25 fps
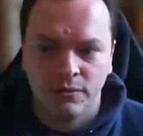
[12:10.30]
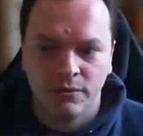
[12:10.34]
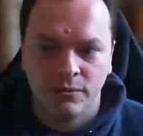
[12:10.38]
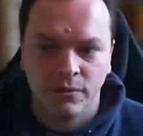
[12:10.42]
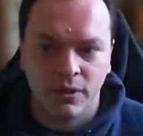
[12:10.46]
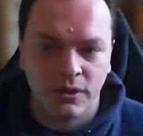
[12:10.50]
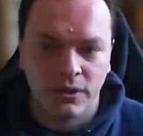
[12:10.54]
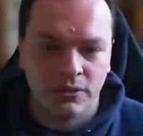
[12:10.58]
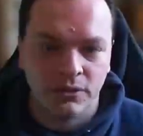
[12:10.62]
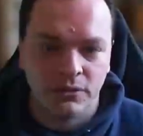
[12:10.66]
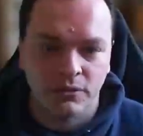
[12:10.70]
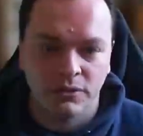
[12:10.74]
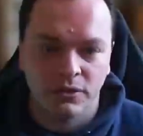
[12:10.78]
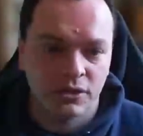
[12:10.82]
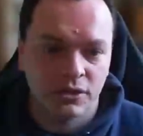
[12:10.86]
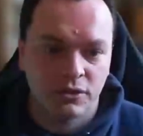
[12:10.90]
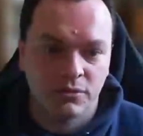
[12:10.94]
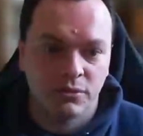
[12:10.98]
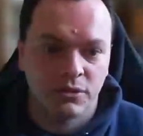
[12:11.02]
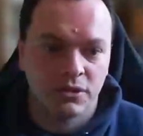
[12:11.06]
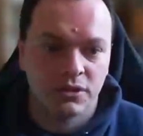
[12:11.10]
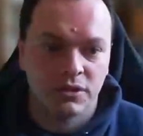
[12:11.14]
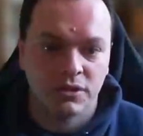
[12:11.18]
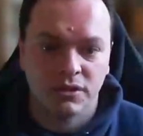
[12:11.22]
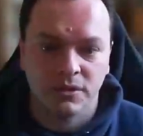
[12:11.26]
We could also
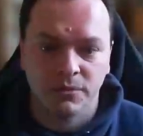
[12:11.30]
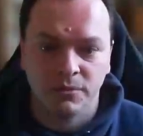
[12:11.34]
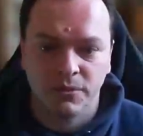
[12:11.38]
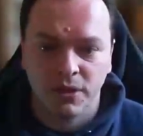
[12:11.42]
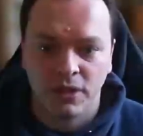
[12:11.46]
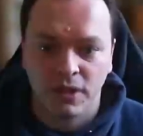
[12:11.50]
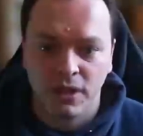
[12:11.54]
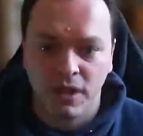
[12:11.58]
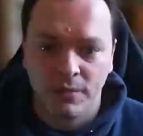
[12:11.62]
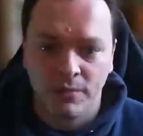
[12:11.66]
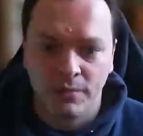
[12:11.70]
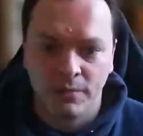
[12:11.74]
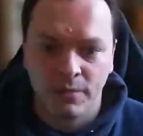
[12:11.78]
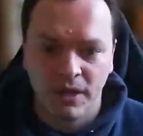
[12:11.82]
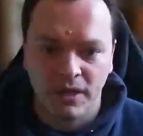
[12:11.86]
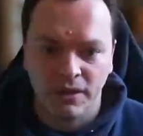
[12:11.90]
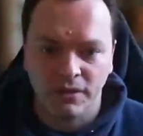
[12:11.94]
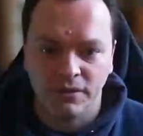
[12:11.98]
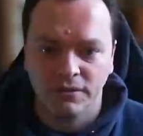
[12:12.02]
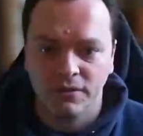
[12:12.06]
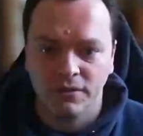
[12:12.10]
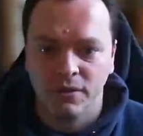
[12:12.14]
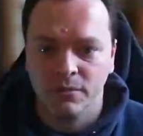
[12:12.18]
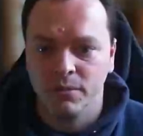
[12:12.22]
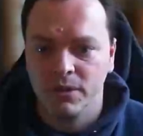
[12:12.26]
switch to something like
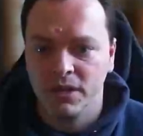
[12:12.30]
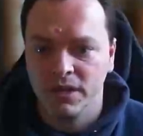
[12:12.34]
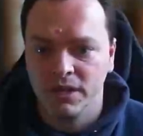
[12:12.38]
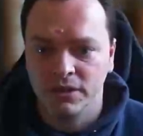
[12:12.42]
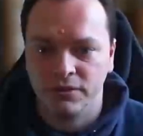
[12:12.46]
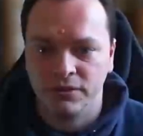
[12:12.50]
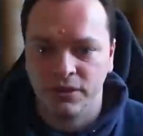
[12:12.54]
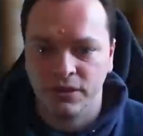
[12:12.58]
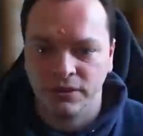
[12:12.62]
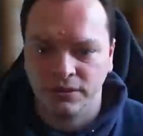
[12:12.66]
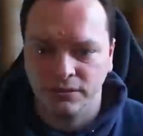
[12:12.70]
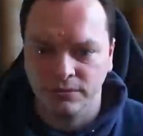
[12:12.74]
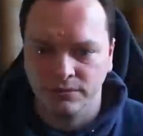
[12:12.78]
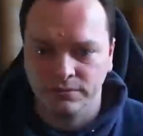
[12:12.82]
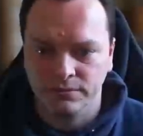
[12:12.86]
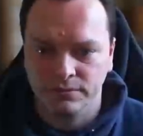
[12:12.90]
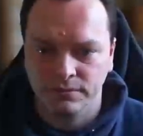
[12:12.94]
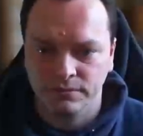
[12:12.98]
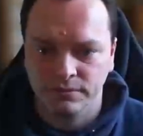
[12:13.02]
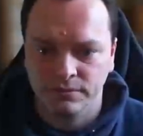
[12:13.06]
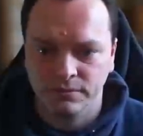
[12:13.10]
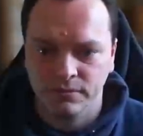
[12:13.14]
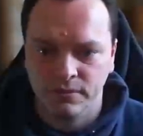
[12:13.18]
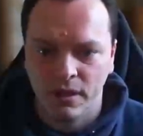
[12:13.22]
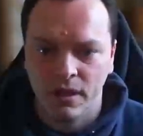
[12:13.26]
B for binary.
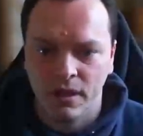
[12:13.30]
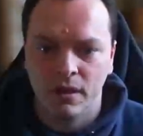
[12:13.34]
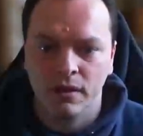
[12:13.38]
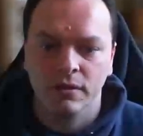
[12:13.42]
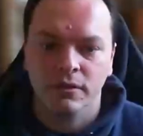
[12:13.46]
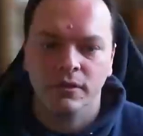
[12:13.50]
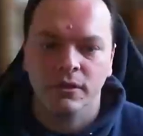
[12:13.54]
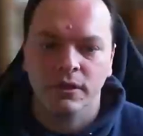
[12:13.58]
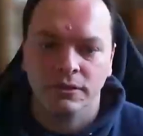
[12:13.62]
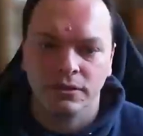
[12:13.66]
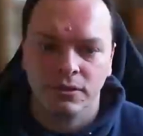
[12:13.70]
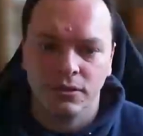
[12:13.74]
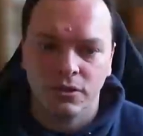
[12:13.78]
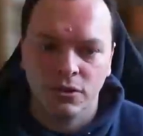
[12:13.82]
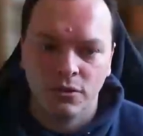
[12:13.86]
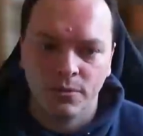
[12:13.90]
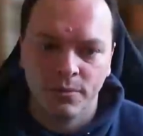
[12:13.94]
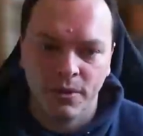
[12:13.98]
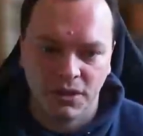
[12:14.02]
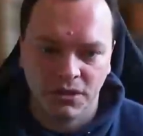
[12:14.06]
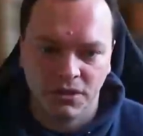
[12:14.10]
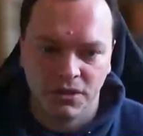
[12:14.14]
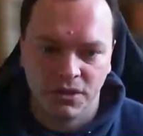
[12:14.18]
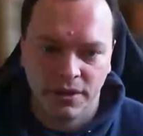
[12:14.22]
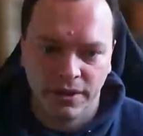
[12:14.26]
There's a whole
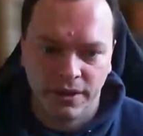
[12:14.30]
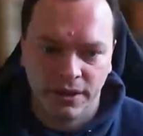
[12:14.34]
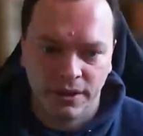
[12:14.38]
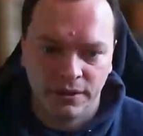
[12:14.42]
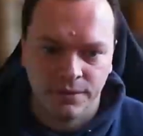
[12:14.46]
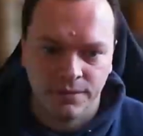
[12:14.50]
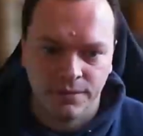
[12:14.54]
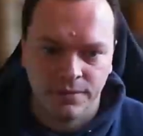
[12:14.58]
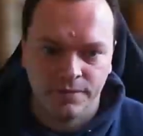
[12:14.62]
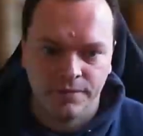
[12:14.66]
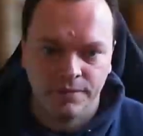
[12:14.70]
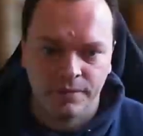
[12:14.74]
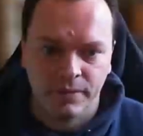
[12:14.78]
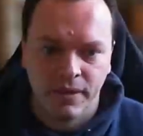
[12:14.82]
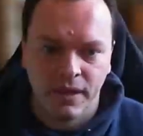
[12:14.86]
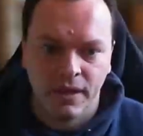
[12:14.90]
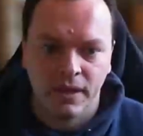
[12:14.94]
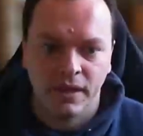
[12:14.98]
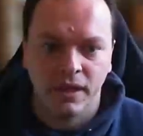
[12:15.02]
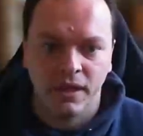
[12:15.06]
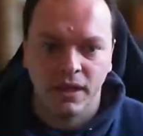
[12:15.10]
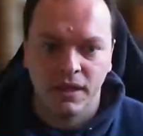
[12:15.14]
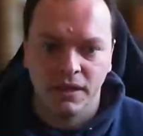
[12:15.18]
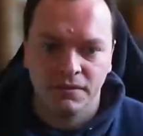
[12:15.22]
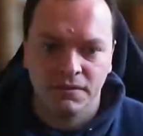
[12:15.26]
bunch there,
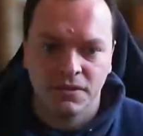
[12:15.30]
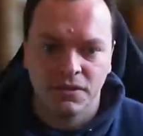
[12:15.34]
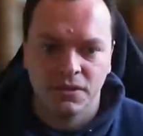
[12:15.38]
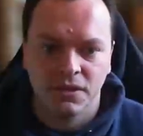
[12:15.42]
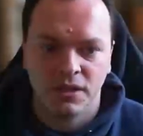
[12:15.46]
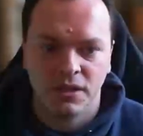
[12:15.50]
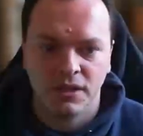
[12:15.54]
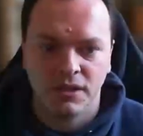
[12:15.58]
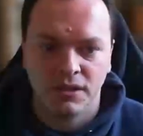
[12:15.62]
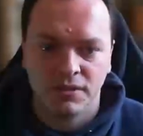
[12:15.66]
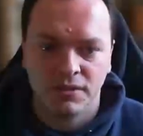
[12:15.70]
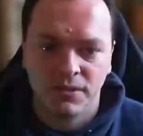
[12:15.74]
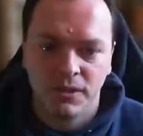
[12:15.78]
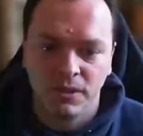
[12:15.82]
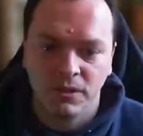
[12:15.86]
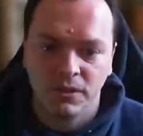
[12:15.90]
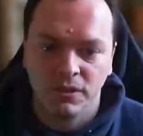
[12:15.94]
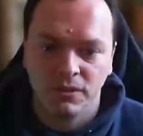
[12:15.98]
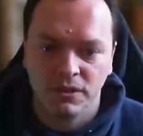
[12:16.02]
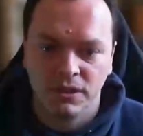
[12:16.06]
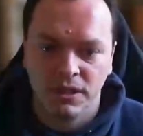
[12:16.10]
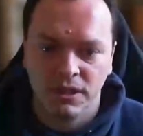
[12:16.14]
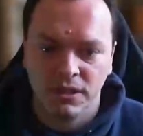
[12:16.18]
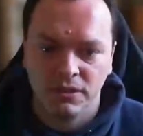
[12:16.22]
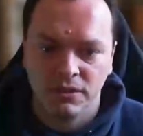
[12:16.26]
E for scientific
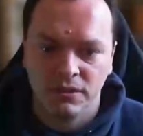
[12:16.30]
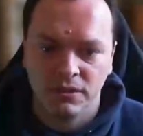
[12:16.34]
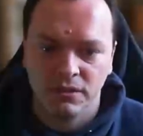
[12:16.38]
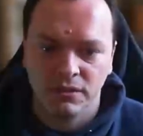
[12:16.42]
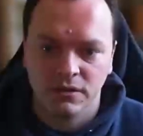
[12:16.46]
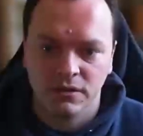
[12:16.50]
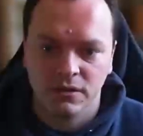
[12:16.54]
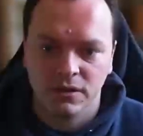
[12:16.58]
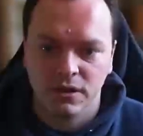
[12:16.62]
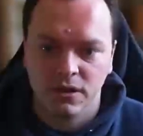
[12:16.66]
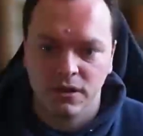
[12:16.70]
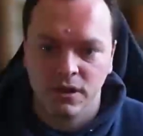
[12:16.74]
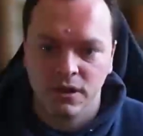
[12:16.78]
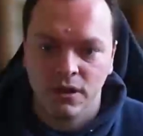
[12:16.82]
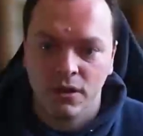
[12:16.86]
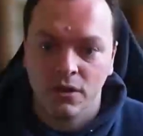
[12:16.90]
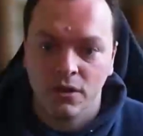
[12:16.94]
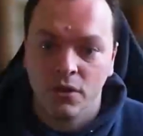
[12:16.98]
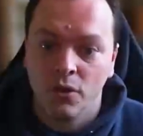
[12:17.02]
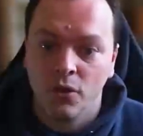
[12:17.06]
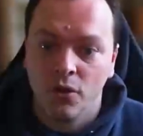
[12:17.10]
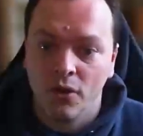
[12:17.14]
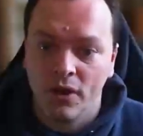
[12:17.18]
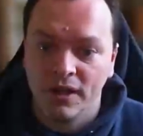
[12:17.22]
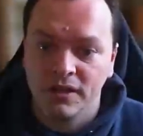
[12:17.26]
notation,
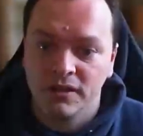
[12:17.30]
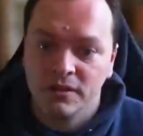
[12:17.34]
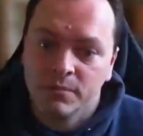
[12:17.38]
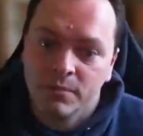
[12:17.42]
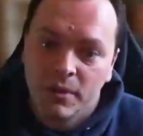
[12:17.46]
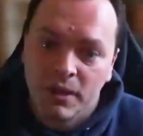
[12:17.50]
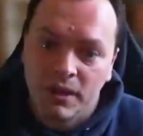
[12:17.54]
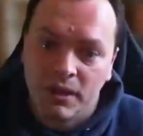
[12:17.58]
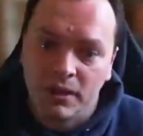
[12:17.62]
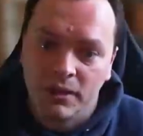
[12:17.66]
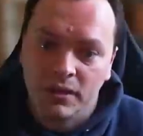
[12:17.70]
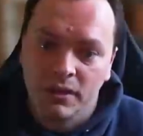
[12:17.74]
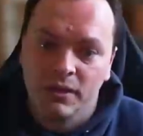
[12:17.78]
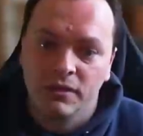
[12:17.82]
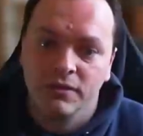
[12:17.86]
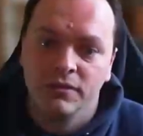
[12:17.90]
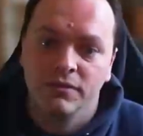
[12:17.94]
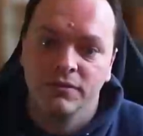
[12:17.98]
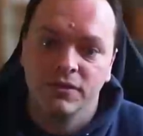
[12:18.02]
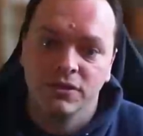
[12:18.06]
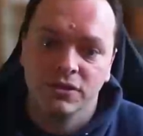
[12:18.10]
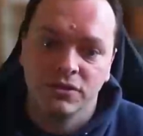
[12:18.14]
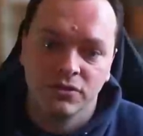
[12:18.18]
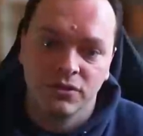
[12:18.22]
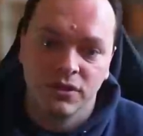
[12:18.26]
or SB
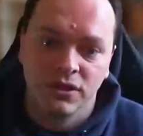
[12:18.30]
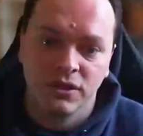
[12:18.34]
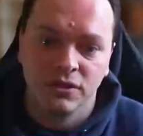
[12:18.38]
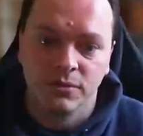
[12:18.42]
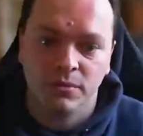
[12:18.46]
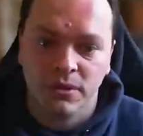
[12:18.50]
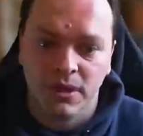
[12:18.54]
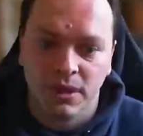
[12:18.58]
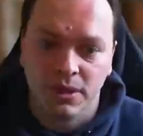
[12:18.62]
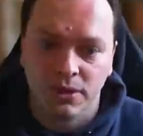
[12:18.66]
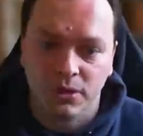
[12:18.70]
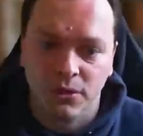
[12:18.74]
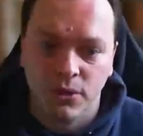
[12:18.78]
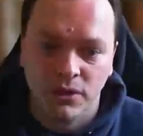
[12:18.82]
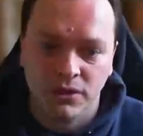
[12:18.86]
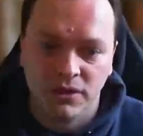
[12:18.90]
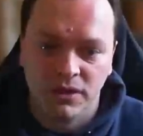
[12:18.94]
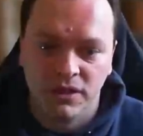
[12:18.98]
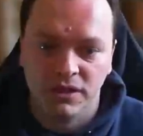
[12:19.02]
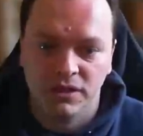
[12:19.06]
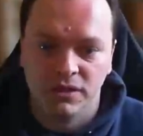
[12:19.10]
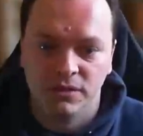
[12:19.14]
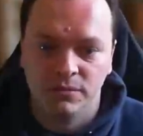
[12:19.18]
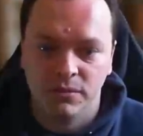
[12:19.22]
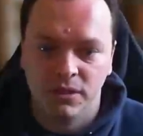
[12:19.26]
for strings without
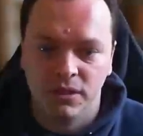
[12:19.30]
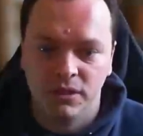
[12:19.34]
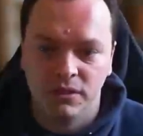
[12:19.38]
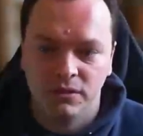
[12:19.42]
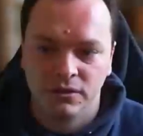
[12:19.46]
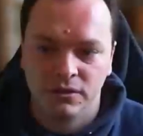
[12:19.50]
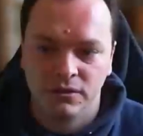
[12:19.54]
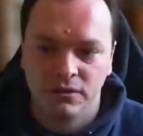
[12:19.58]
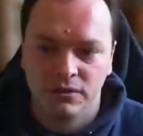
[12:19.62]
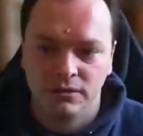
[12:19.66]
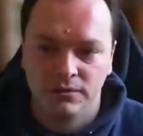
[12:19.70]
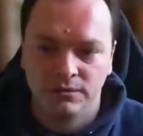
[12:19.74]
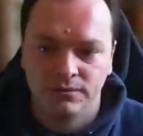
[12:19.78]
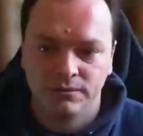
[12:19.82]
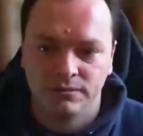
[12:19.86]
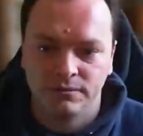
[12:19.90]
quotation marks.